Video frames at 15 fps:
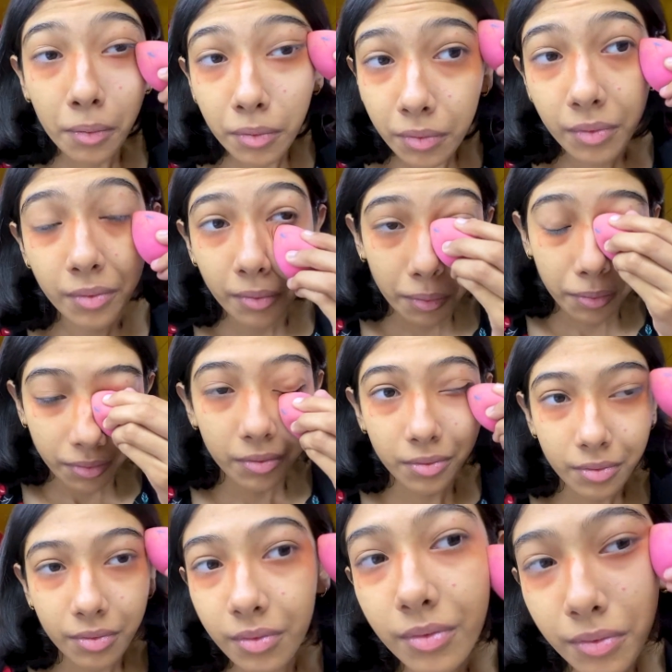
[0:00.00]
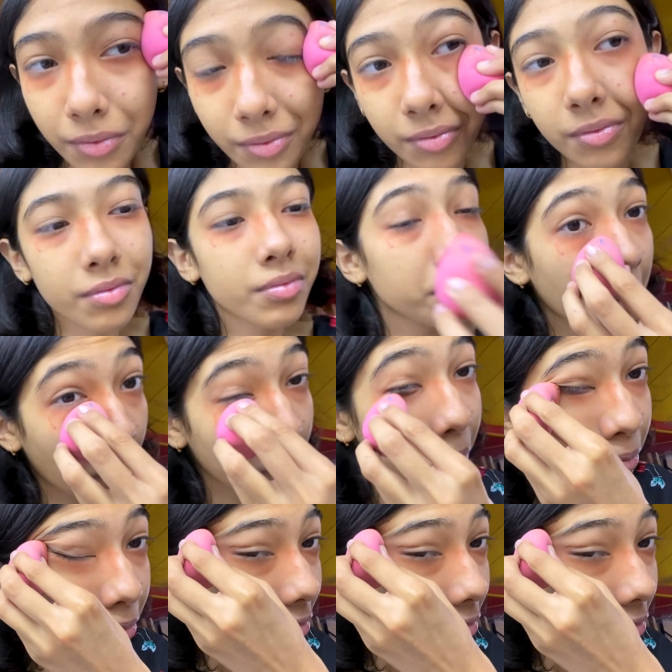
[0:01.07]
and that definitely did help